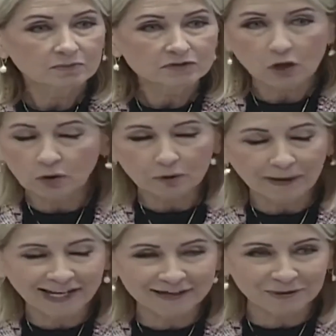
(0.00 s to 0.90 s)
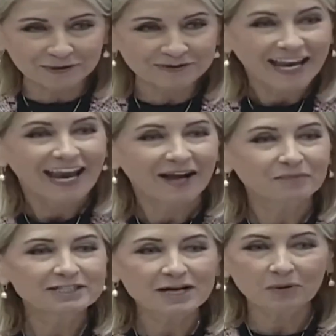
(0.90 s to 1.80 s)
solar panels, and
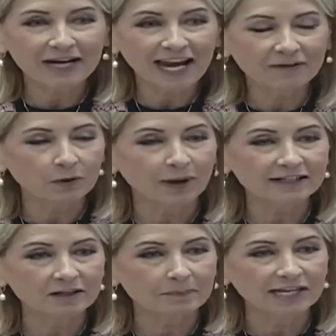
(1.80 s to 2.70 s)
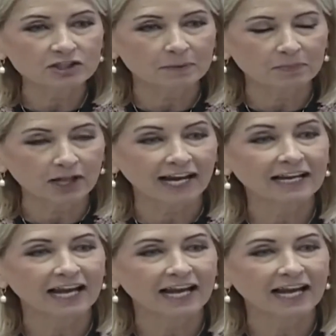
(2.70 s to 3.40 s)
we don't have a reclamation plan.